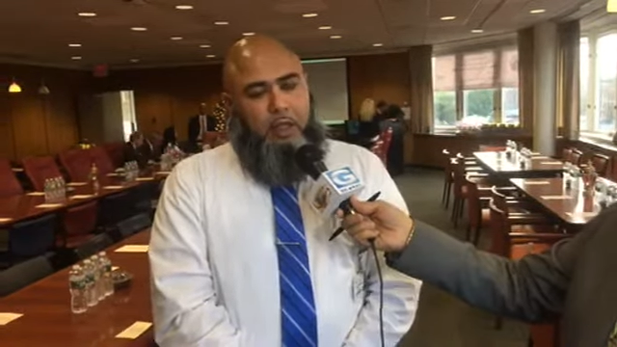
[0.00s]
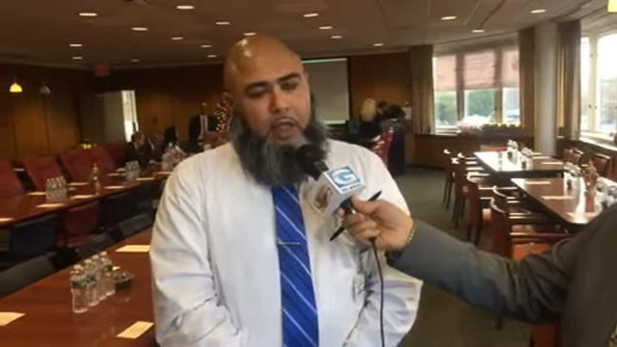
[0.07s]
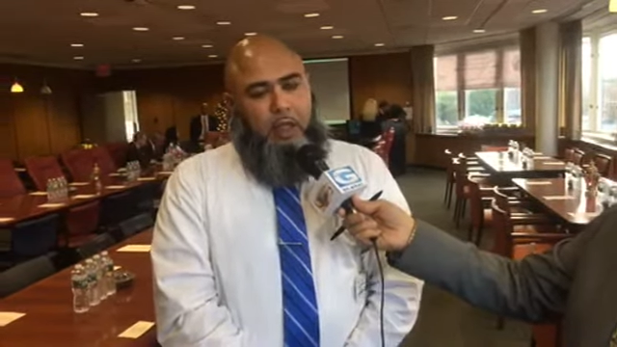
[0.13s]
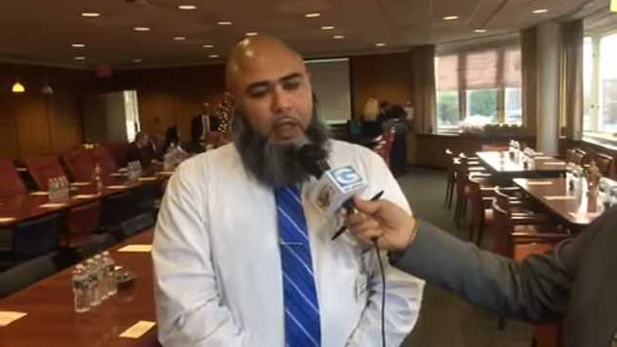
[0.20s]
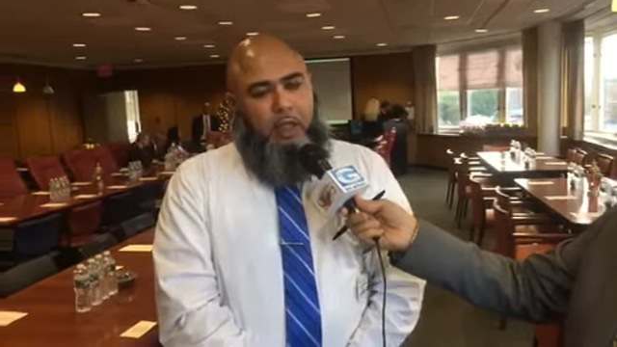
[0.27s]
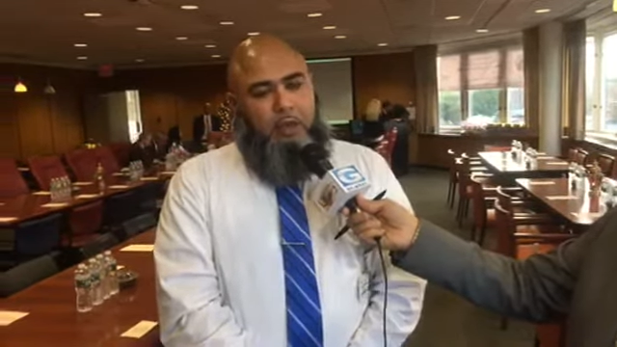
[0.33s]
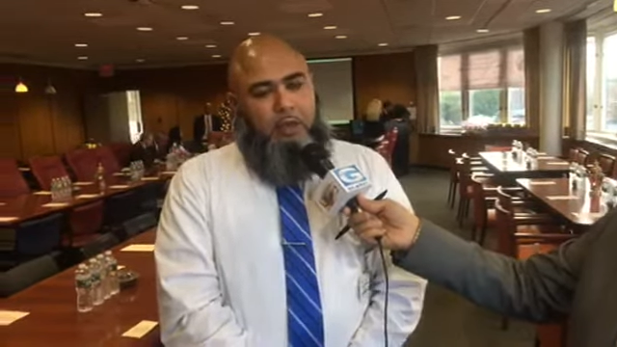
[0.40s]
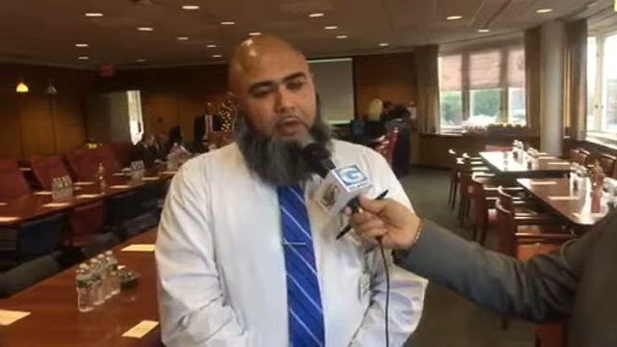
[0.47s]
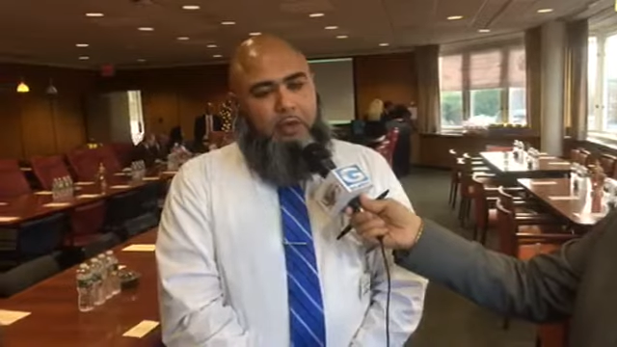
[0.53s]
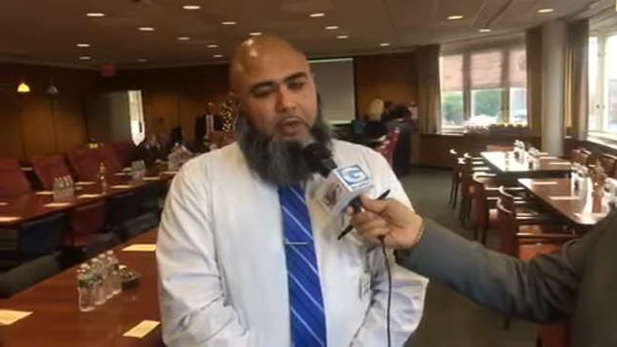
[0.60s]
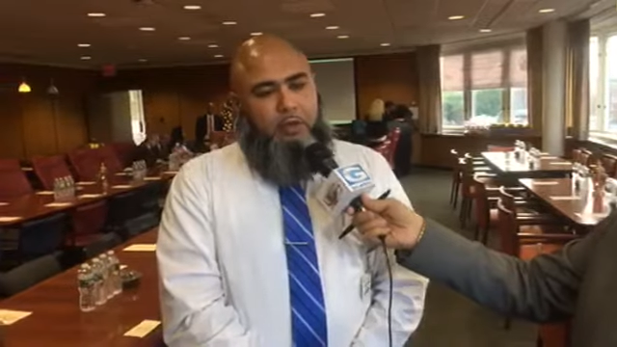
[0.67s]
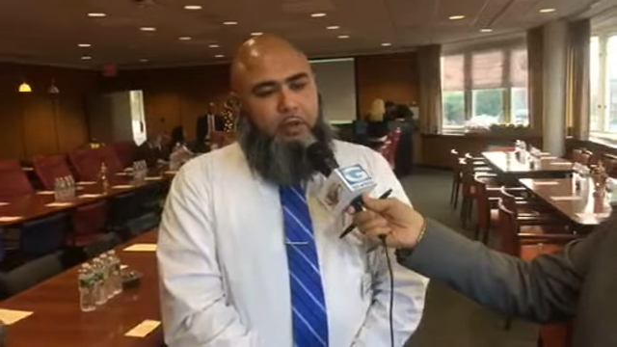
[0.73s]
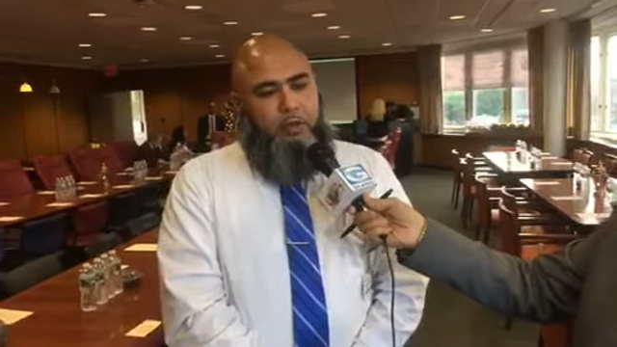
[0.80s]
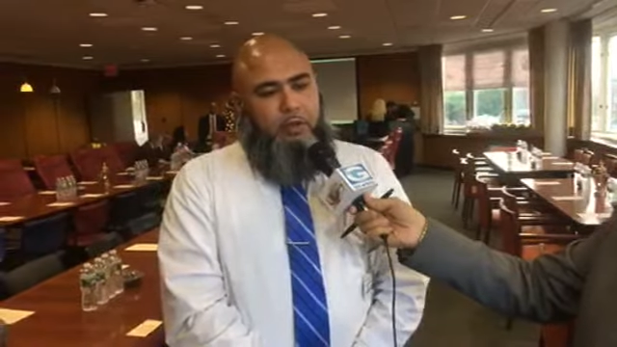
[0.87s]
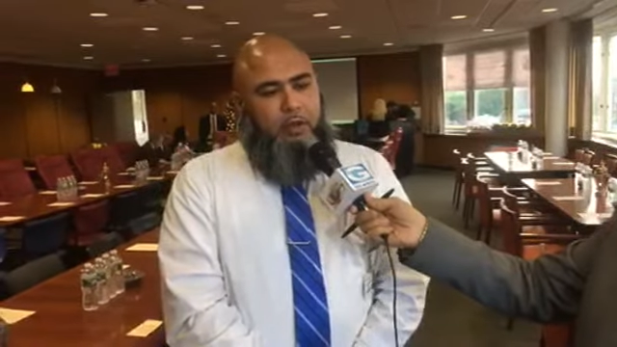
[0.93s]
And
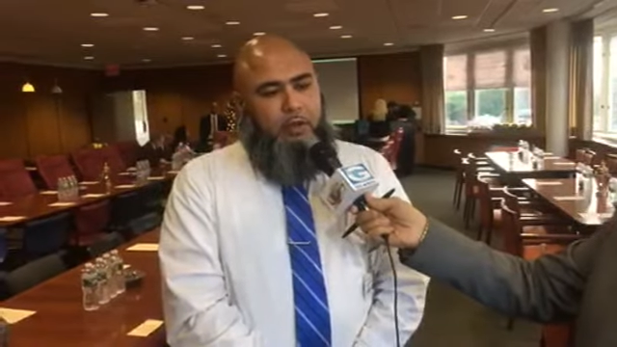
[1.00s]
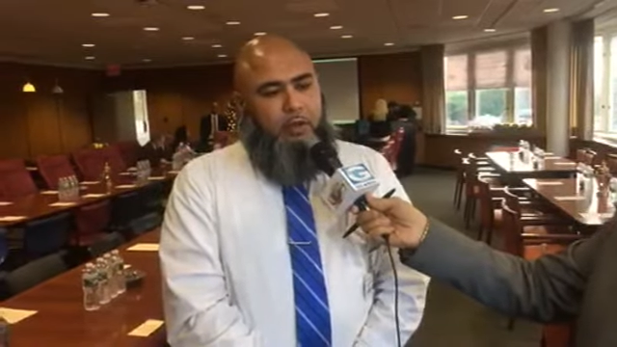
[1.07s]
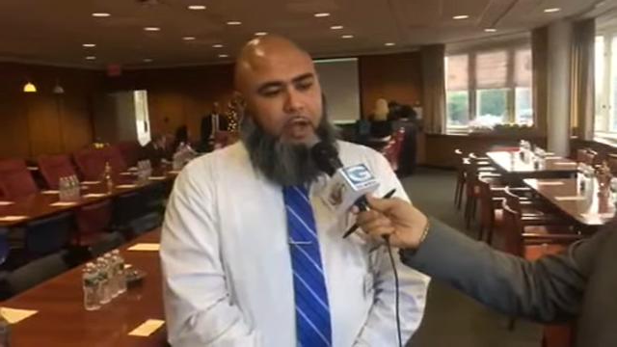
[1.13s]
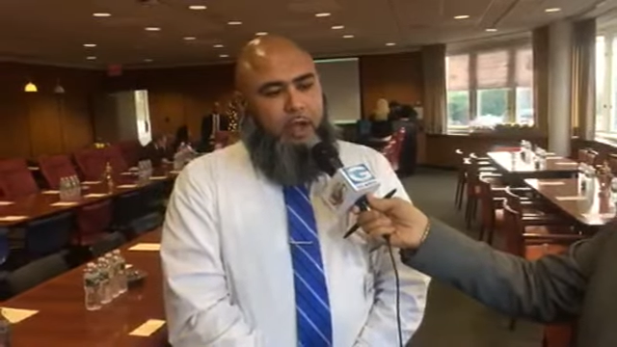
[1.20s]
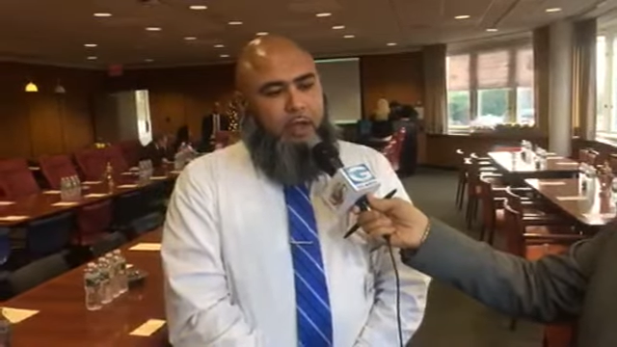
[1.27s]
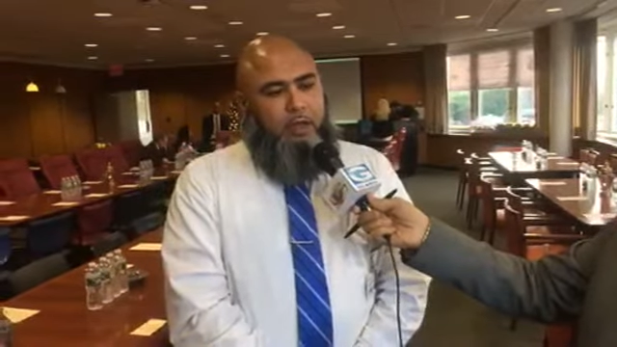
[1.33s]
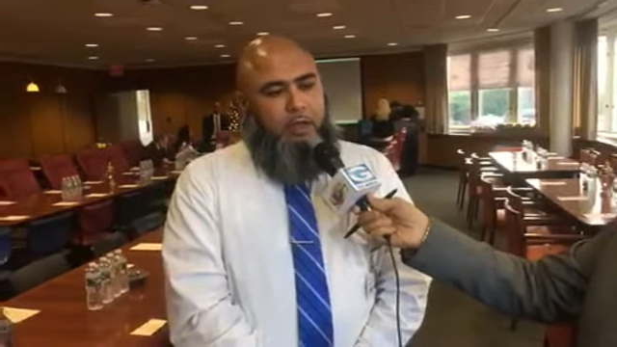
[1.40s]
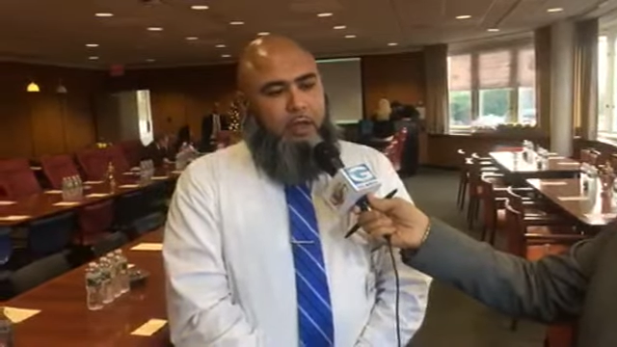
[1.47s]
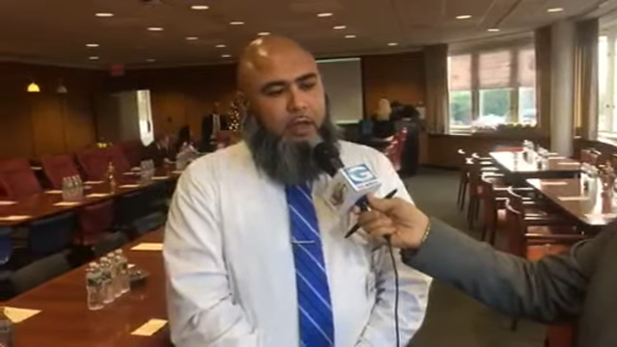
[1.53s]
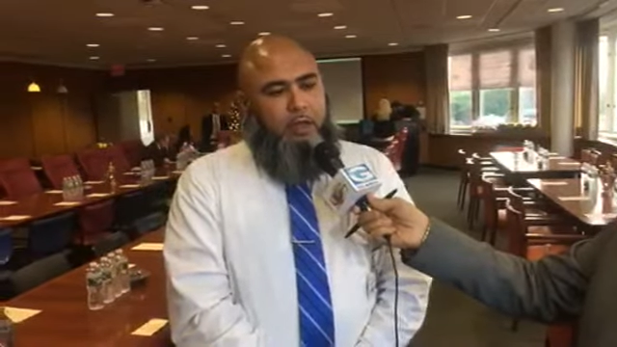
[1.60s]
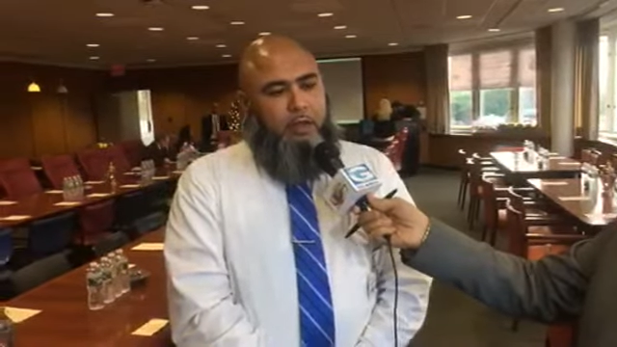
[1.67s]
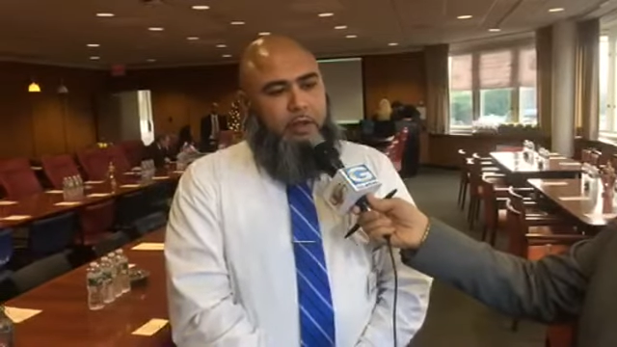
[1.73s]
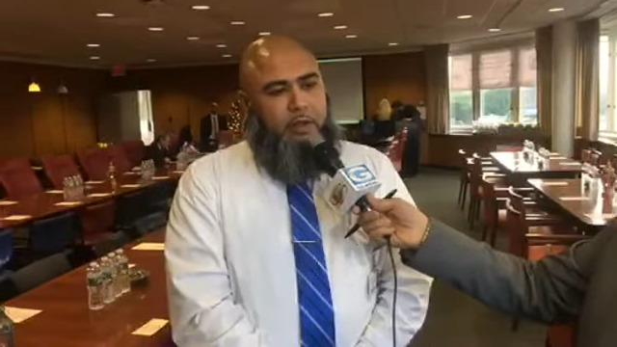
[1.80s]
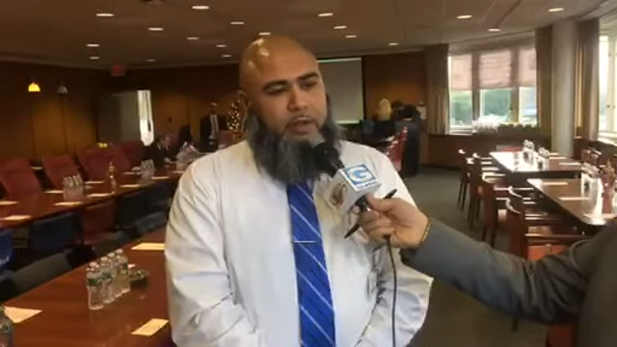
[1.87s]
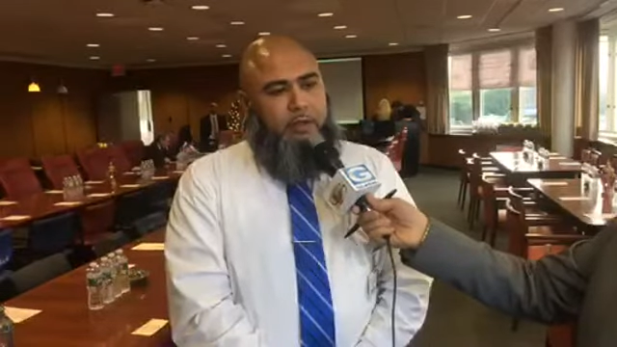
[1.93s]
the whole idea
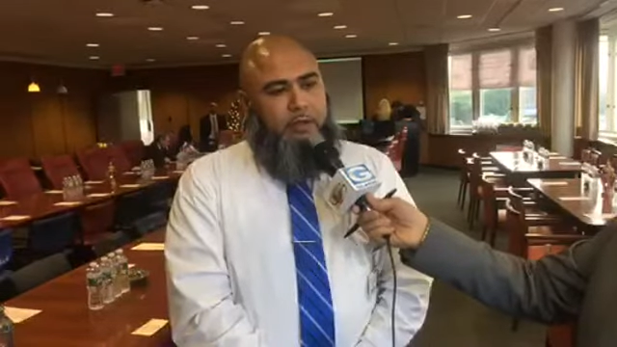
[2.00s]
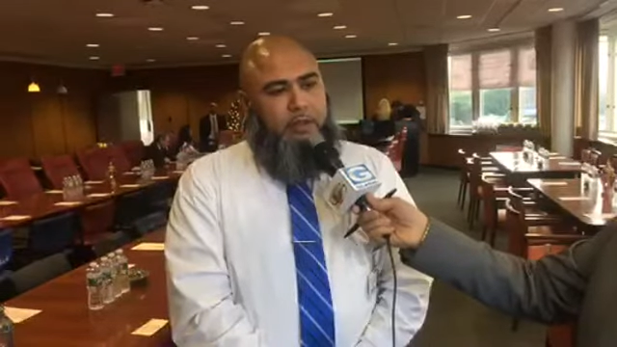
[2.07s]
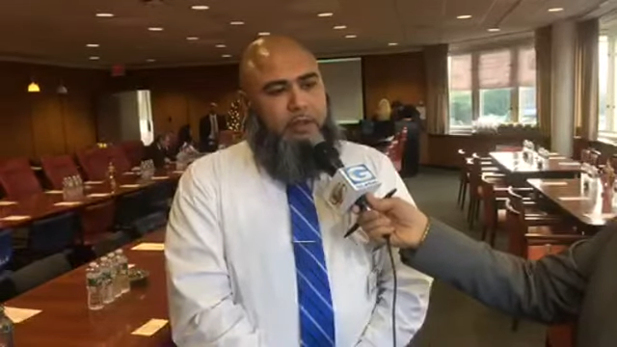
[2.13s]
here